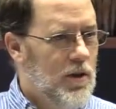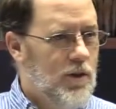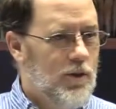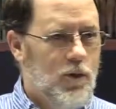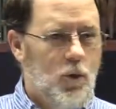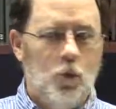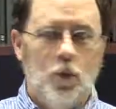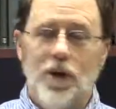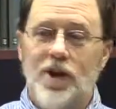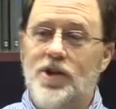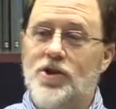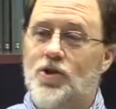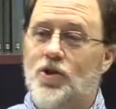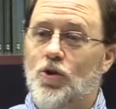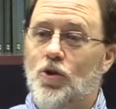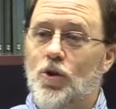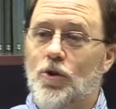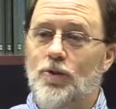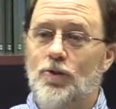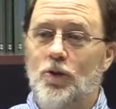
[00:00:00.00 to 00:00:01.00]
for what is
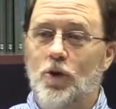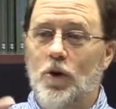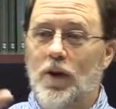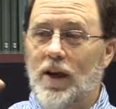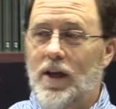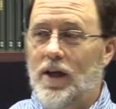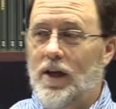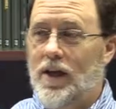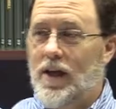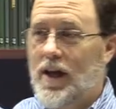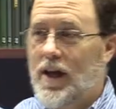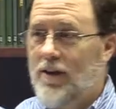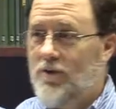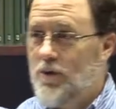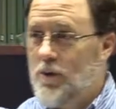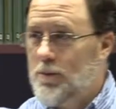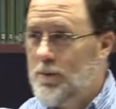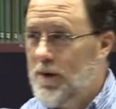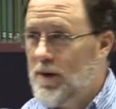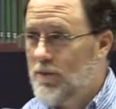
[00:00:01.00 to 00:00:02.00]
good for
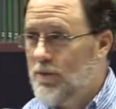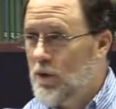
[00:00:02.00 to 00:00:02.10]
everybody,